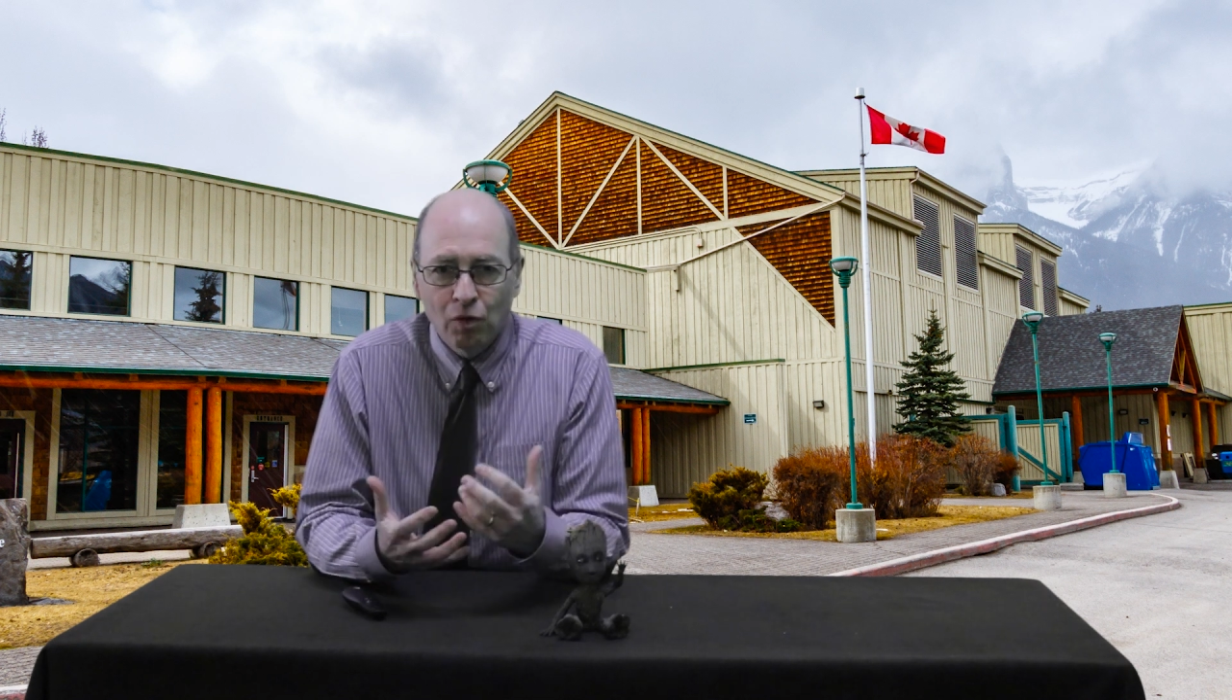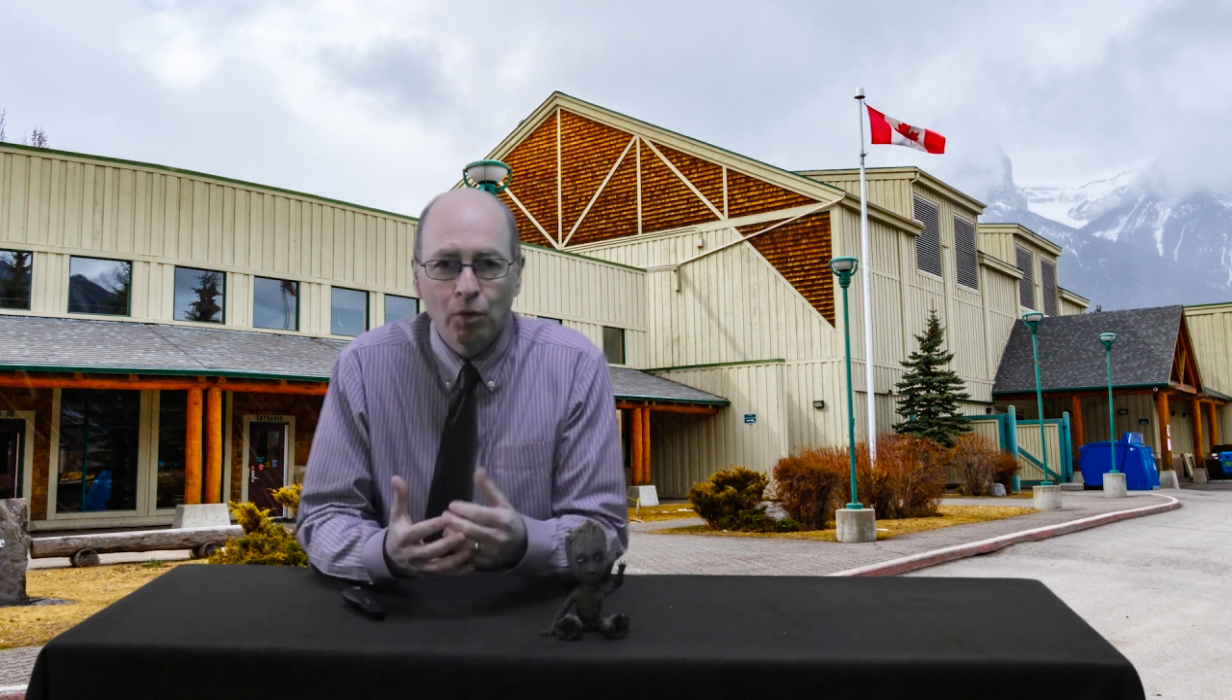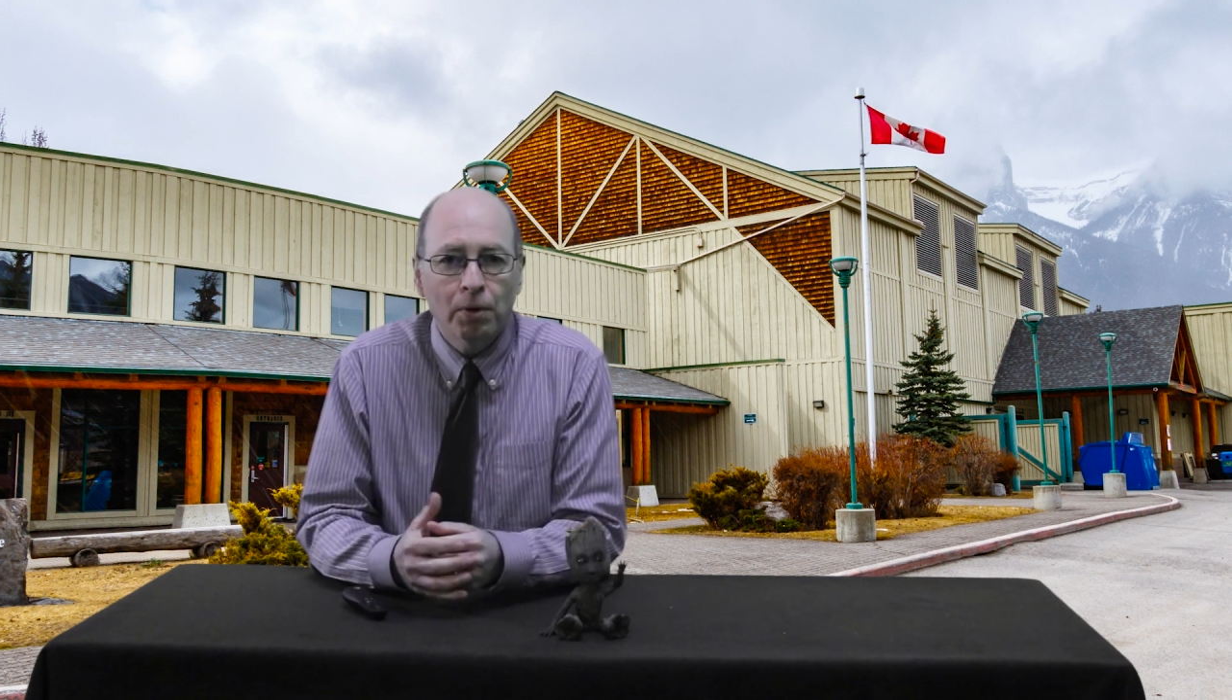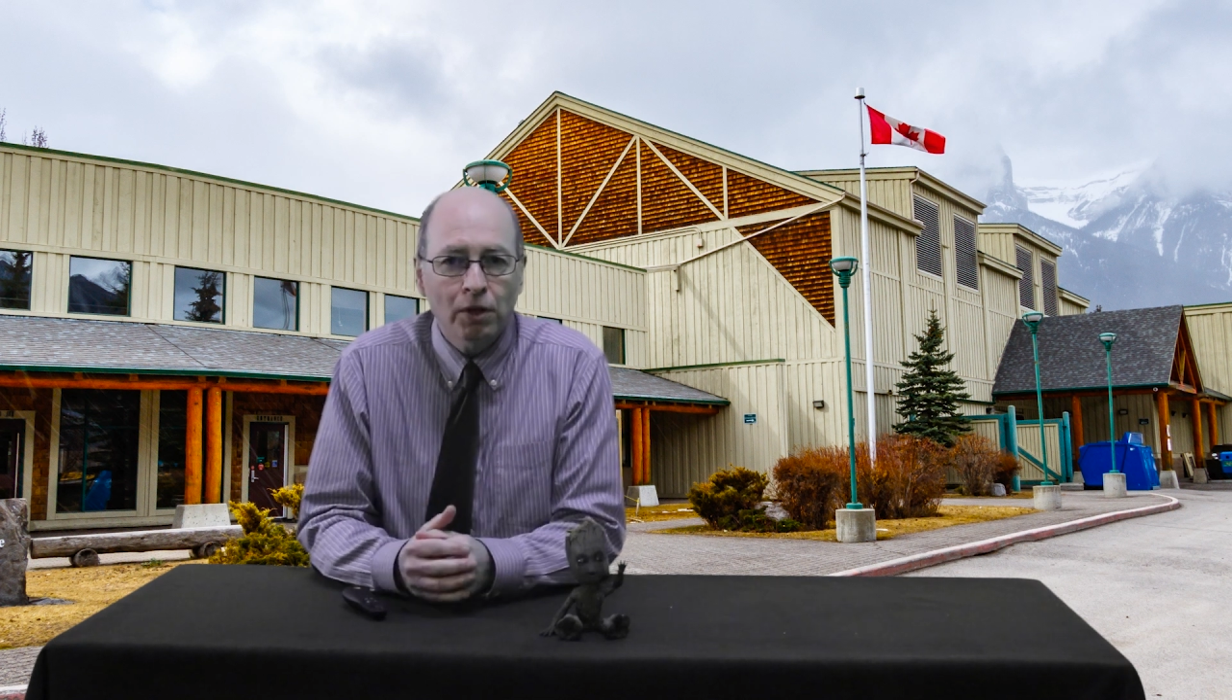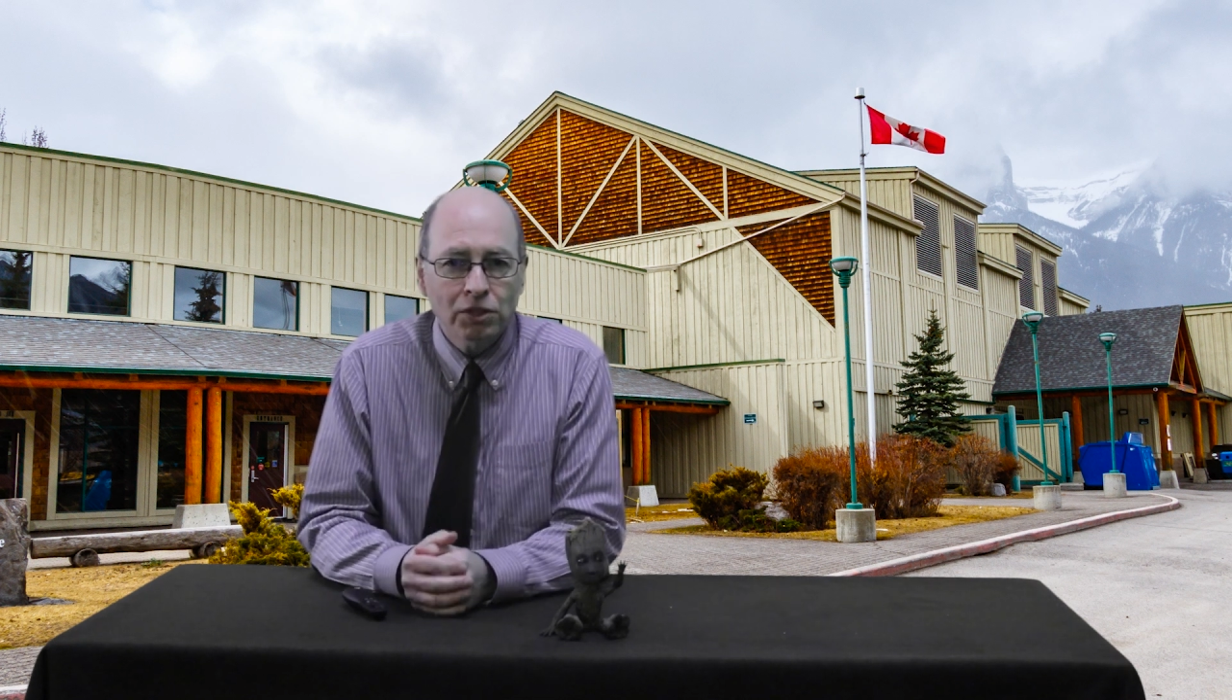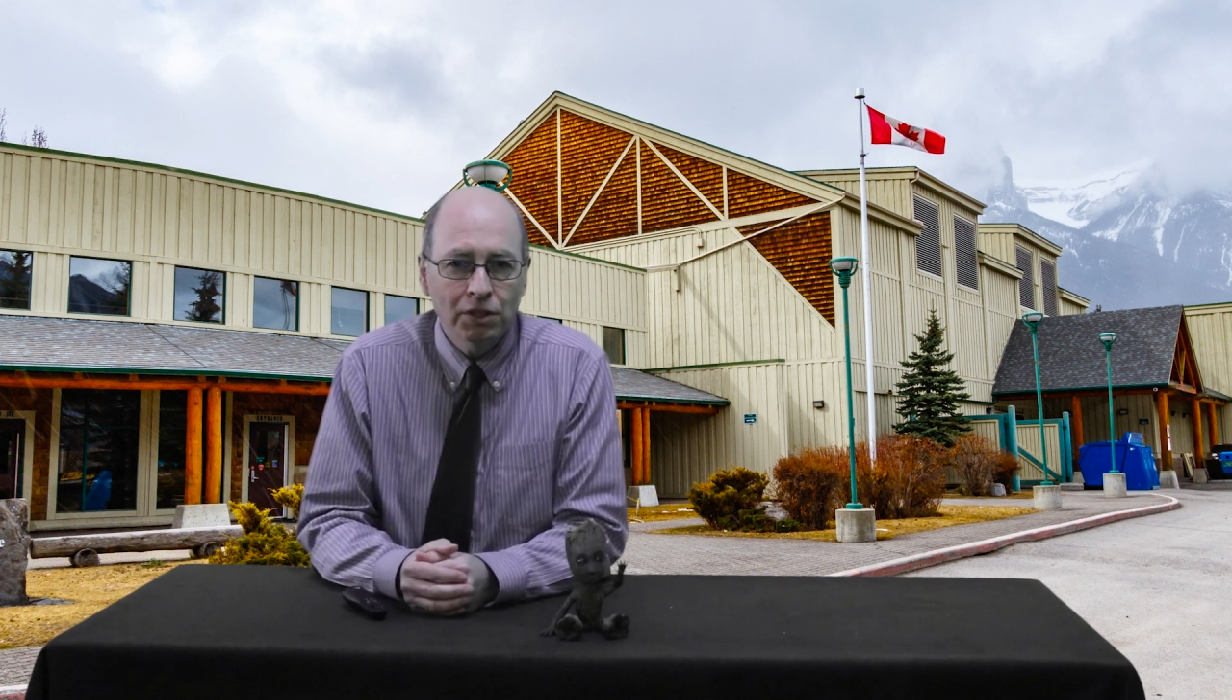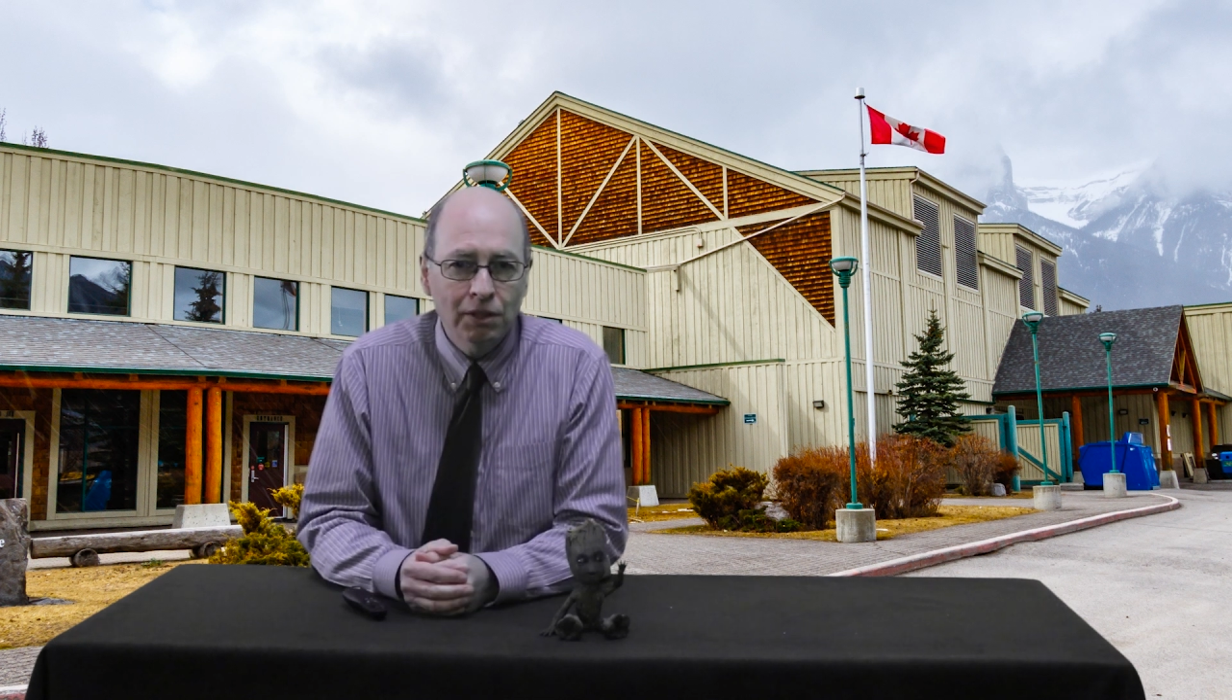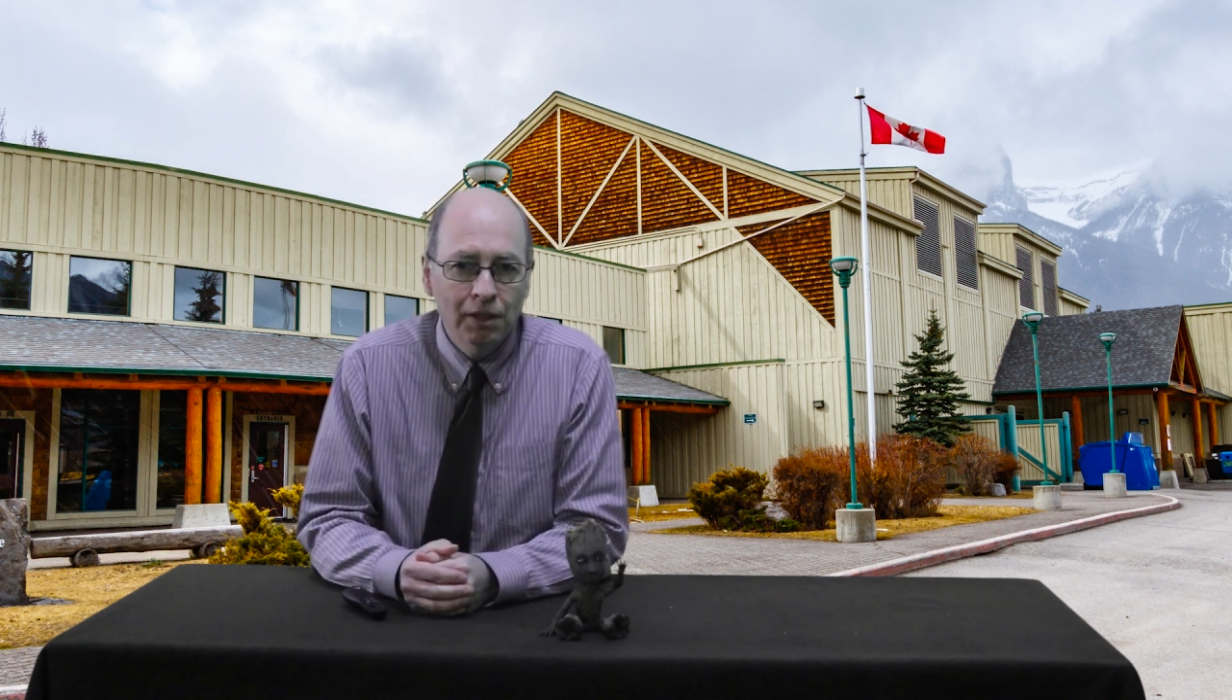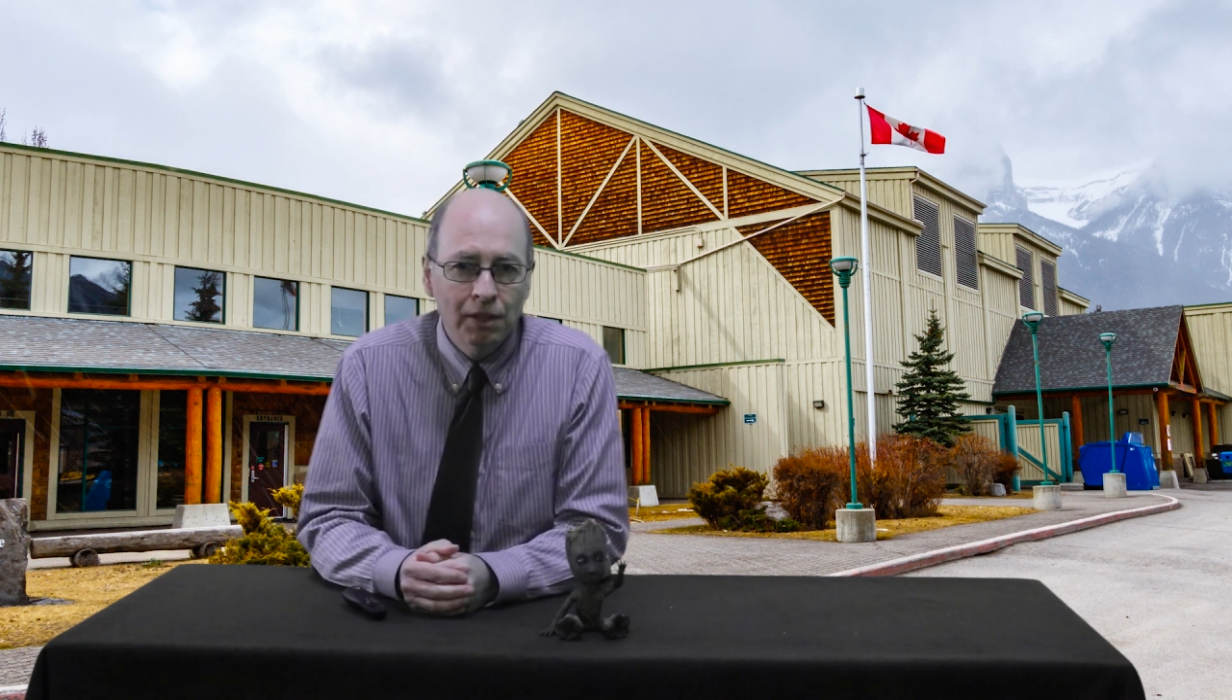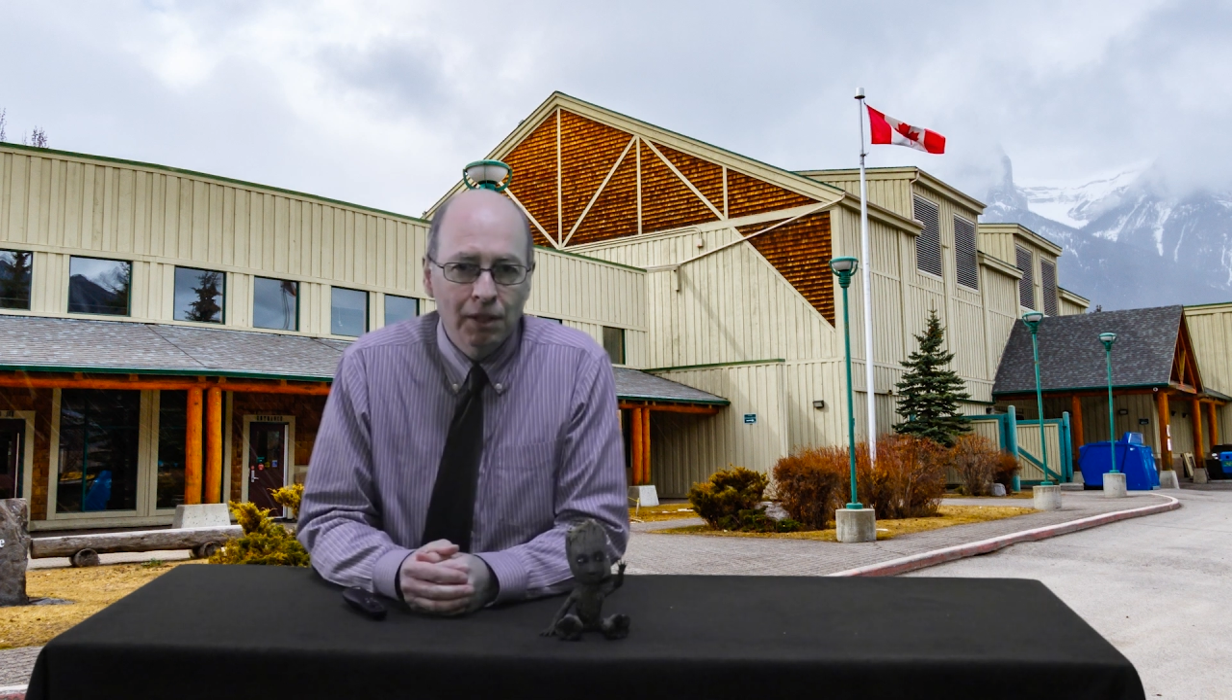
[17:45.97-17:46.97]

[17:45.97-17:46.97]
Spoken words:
own person,